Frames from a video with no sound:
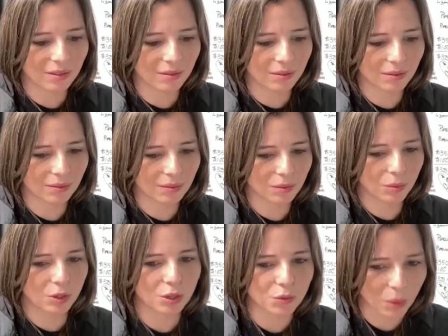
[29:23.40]
of,
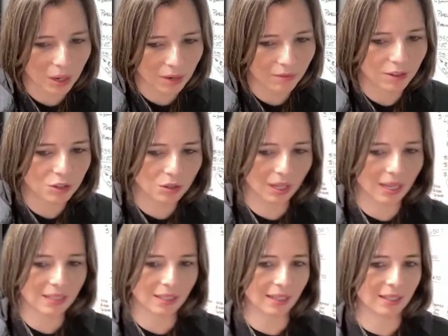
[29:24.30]
what you want to
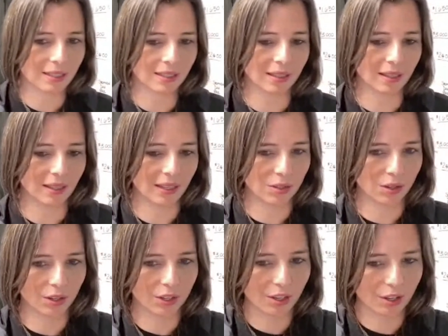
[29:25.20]
visualize it as, these
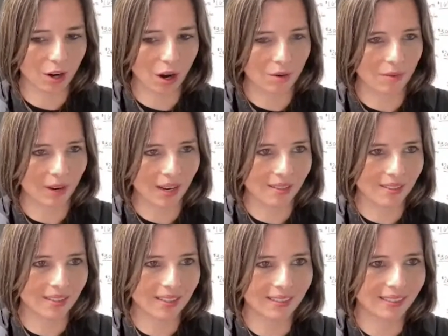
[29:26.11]
are your
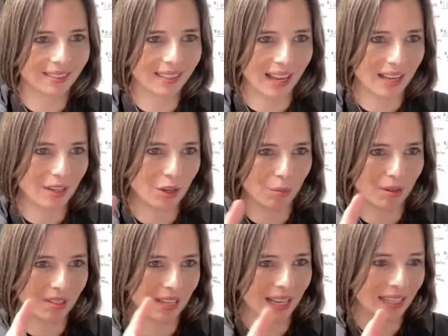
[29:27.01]
guardrails that you're
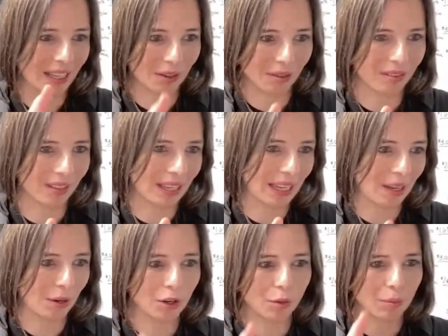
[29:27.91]
protecting your
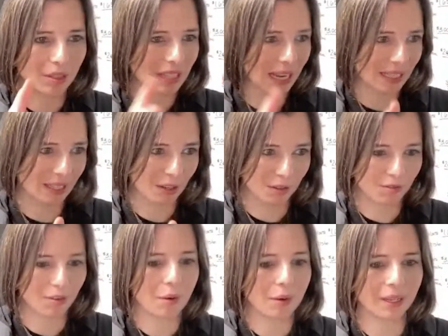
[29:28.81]
thinking, or you're protecting your
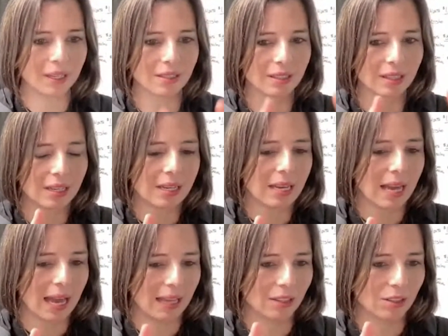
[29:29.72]
focus.
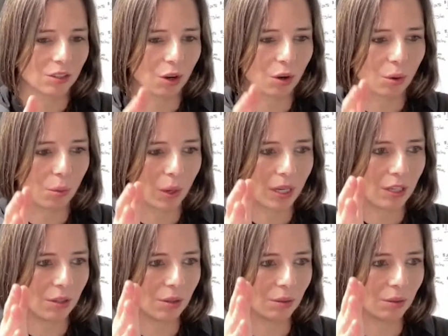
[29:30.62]
Yeah. And so when